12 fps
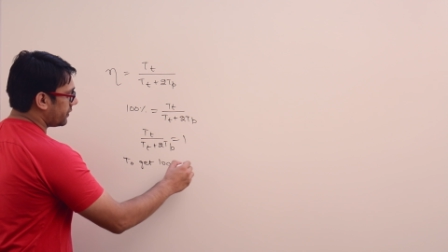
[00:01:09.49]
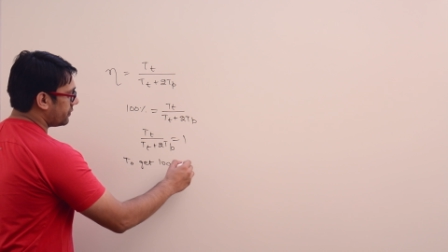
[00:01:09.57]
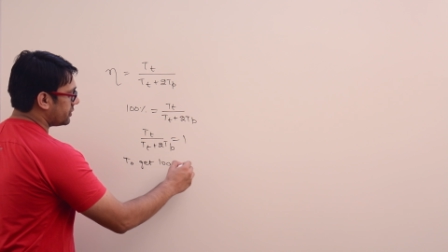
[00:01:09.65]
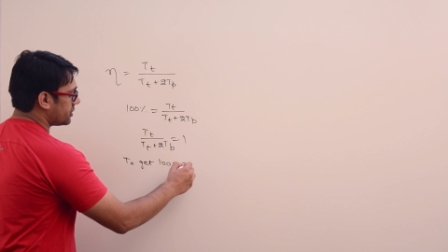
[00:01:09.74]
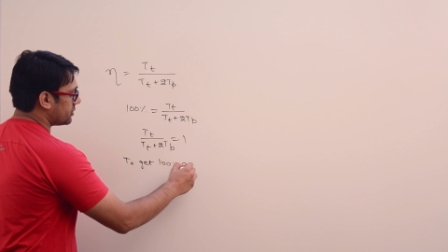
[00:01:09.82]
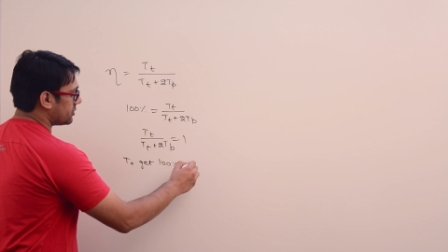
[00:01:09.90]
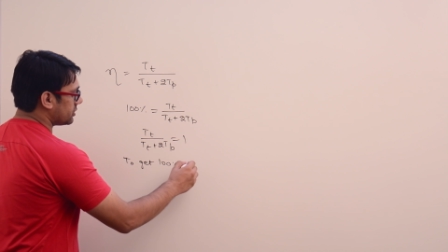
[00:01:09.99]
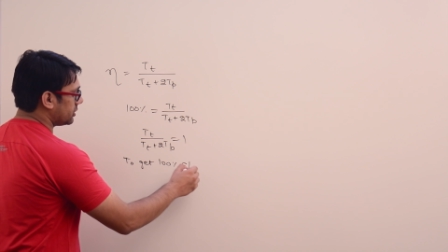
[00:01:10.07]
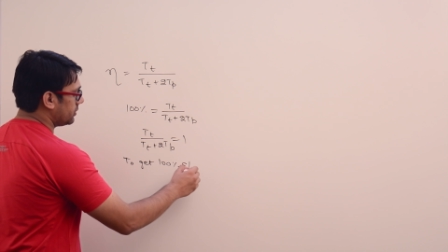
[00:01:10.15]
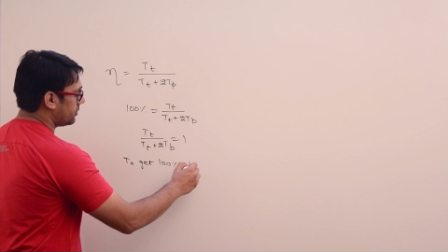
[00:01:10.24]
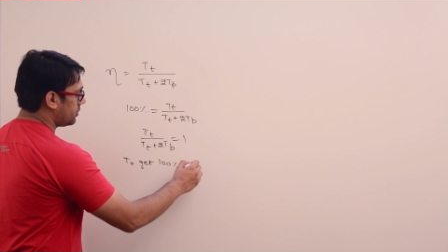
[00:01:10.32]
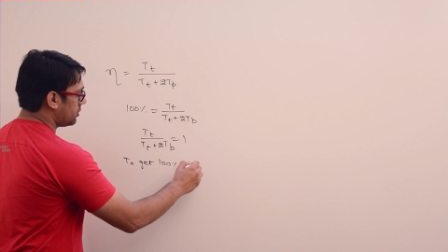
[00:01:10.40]

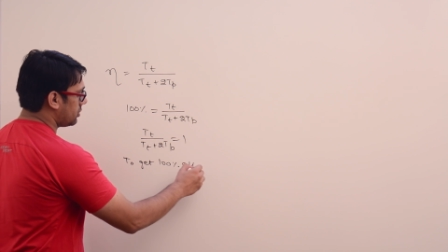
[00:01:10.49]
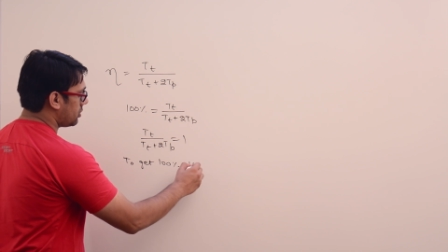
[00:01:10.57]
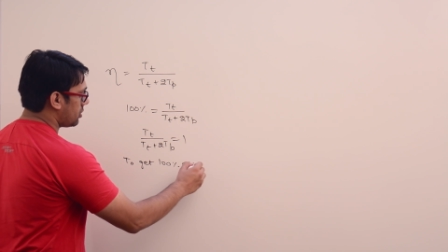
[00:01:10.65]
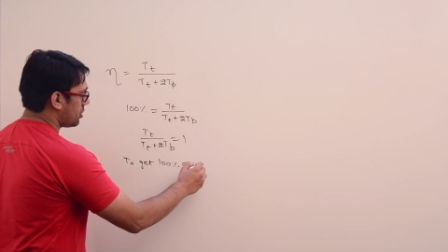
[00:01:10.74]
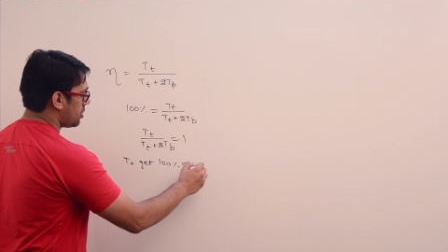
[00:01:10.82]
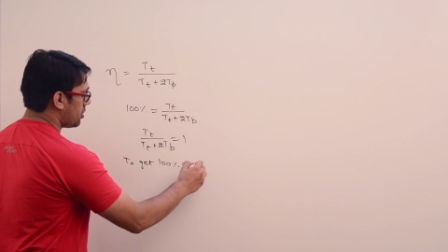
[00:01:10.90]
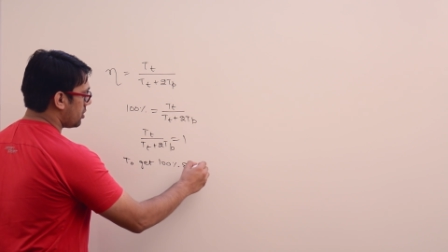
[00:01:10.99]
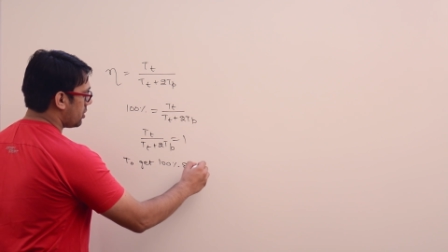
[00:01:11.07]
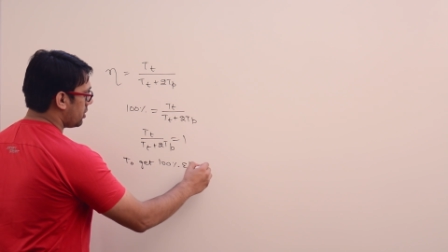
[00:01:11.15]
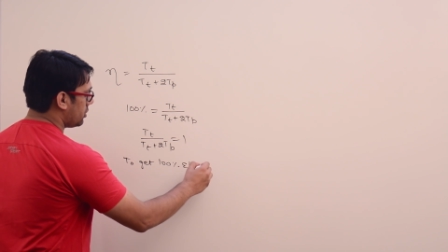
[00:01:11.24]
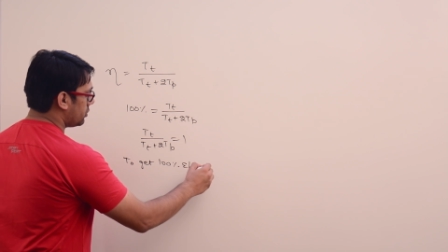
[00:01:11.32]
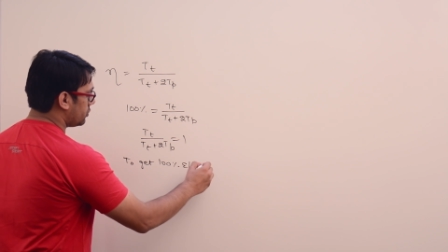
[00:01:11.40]
efficiency,
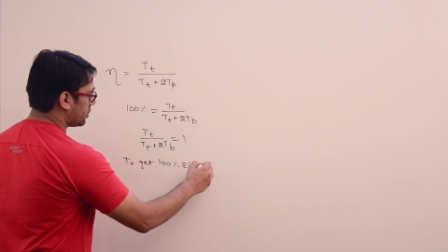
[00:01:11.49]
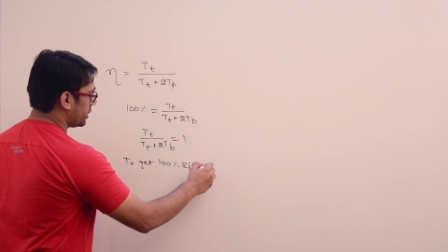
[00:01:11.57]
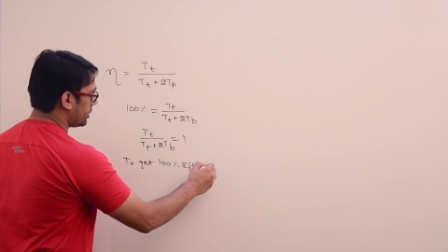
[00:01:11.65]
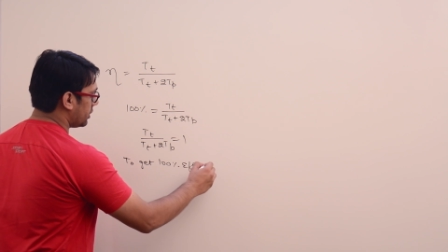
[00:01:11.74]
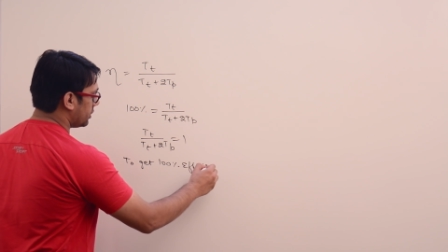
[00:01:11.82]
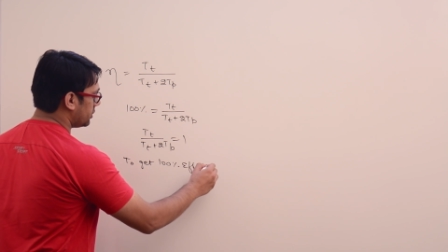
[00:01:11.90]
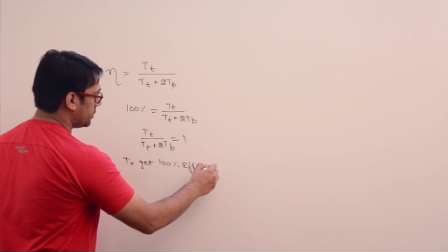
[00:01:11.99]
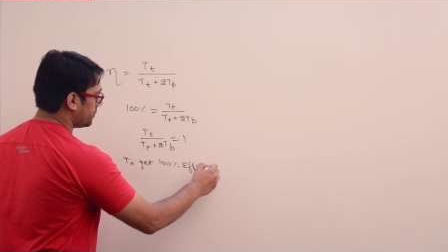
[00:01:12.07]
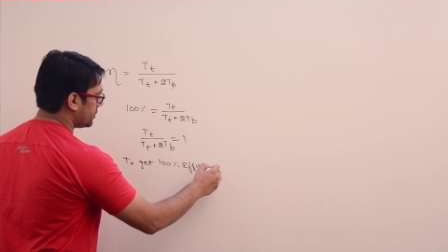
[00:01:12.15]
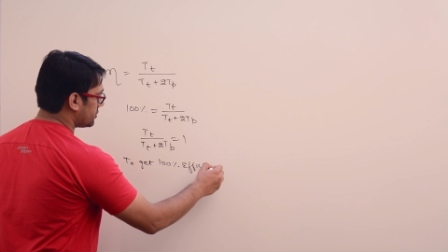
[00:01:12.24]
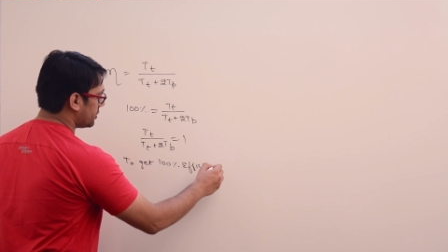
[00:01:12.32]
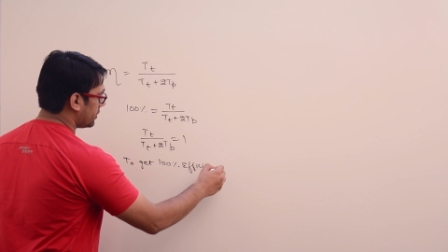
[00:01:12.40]
to get one hundred
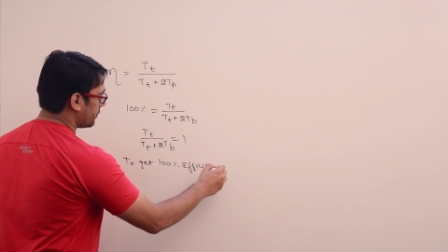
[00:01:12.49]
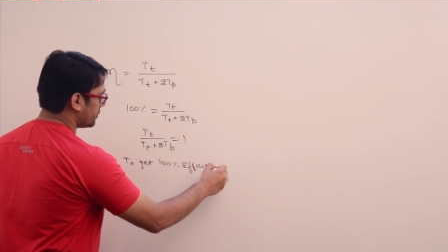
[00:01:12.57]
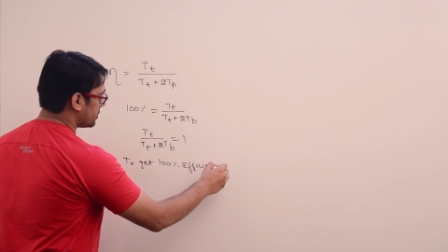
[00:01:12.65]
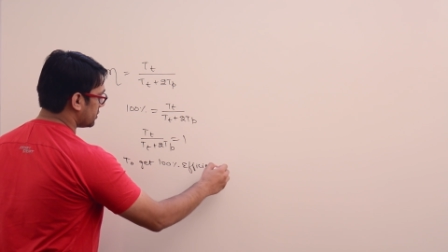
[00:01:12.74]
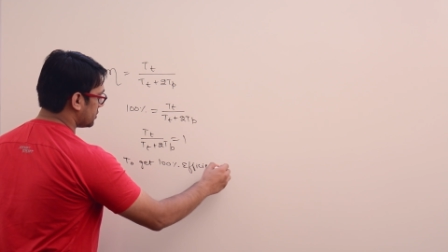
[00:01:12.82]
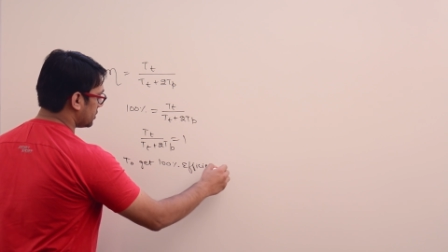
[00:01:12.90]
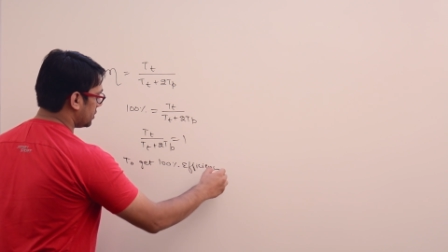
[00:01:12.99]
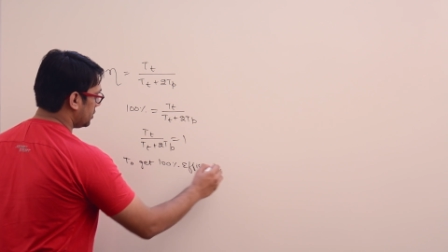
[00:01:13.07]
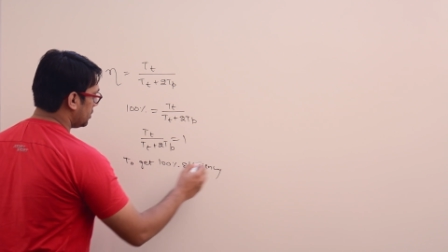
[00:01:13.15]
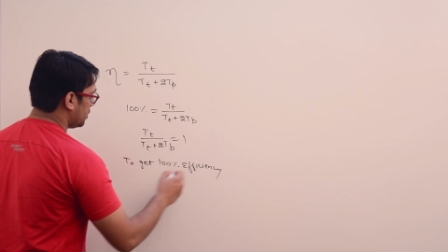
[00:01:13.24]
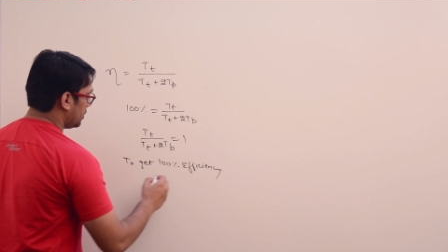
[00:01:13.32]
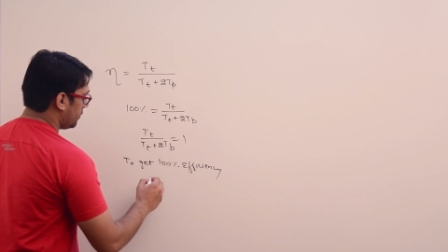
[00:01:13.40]
percent efficiency,